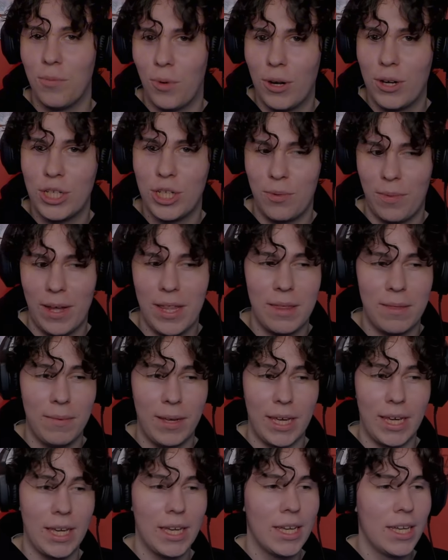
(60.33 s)
watch it with
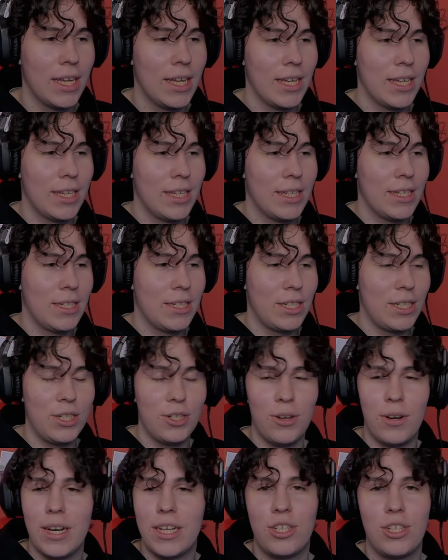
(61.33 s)
me.
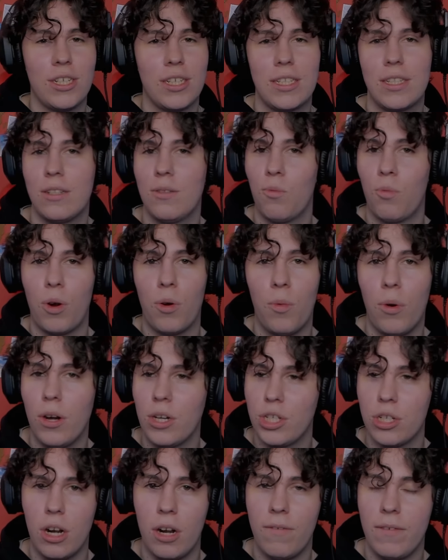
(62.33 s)
You know, it's just we're
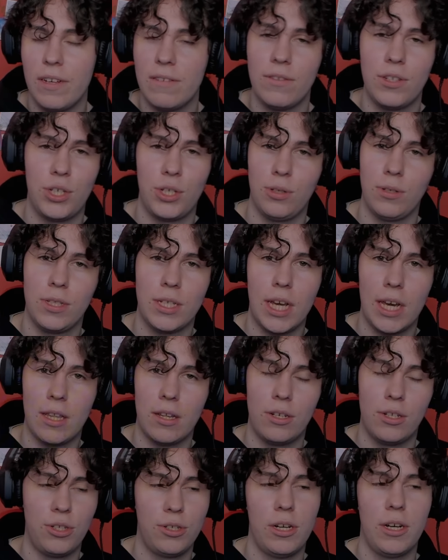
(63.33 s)
watching our favorite show
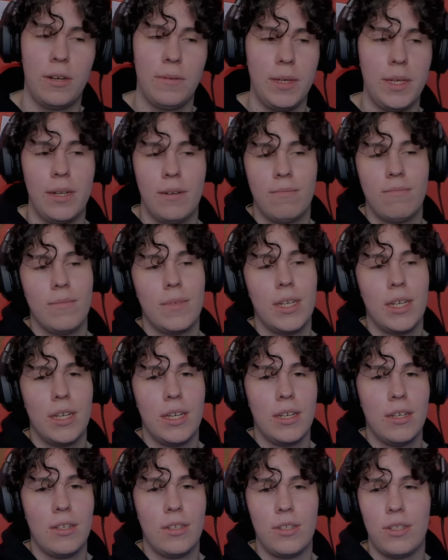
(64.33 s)
together. Do you know what I mean?
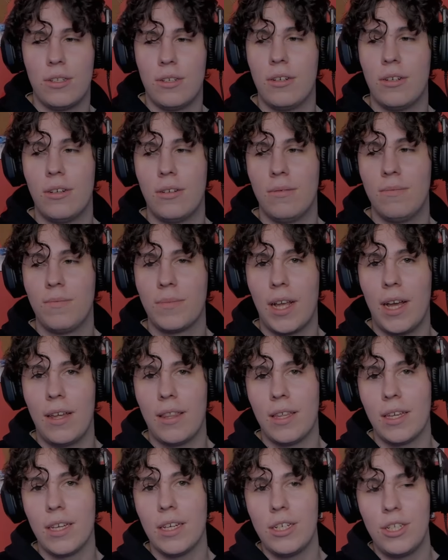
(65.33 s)
So
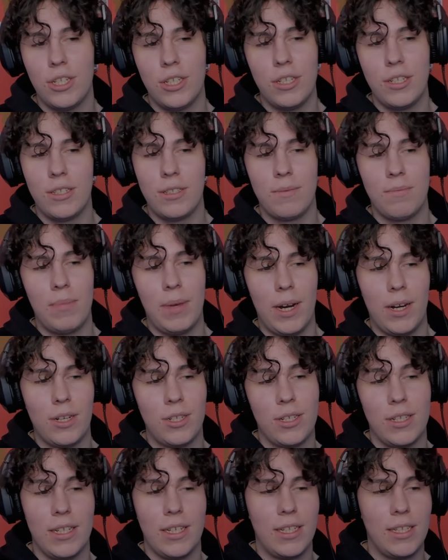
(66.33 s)
I think you should
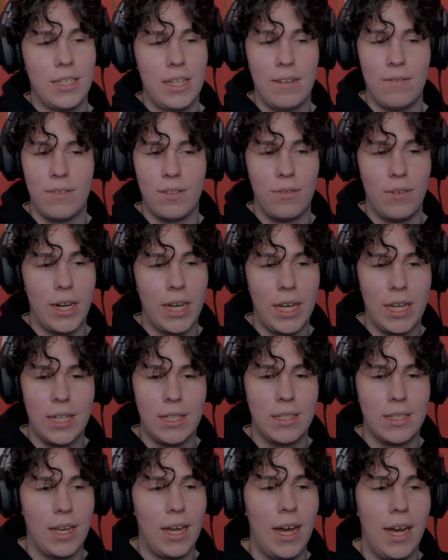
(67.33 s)
personally stay for the
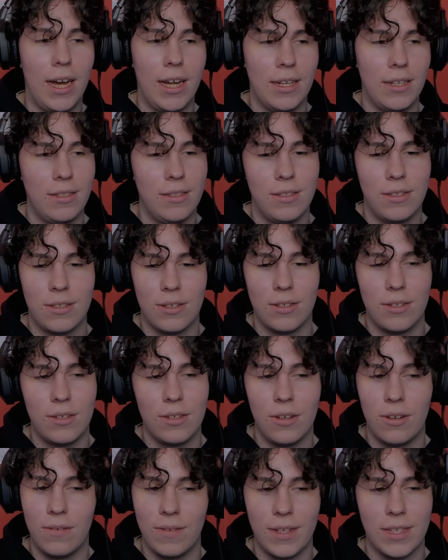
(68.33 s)
ride and
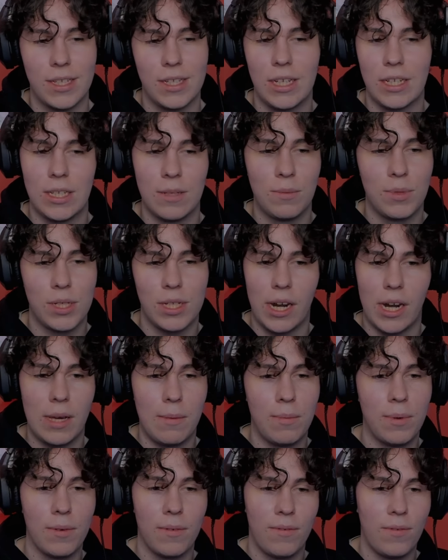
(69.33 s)
obviously
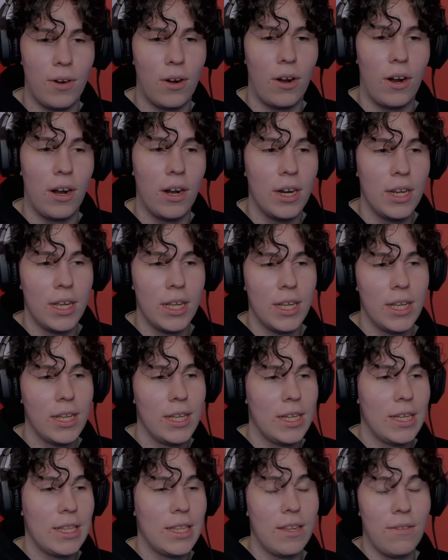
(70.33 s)
subscribe for
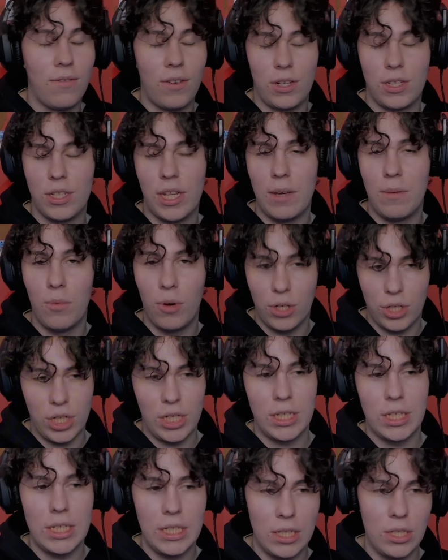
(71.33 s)
the first time
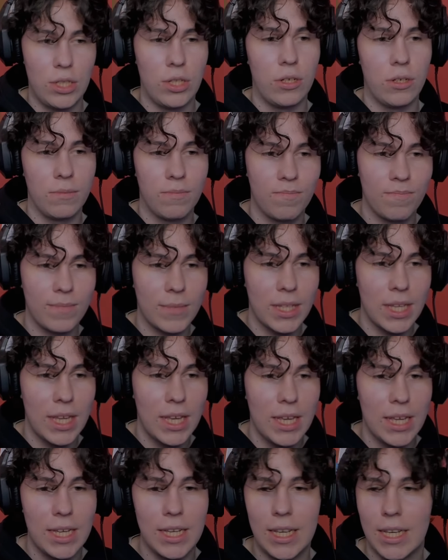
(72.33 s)
watching season two,
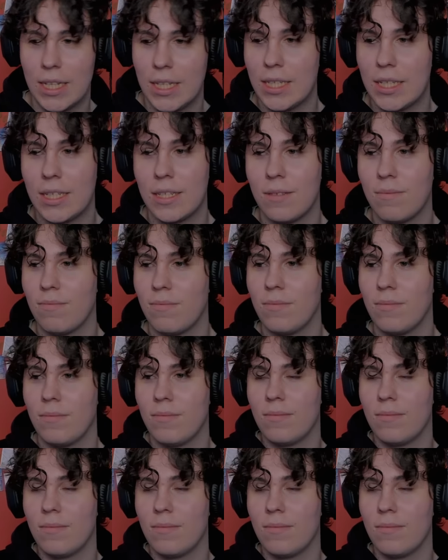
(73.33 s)
because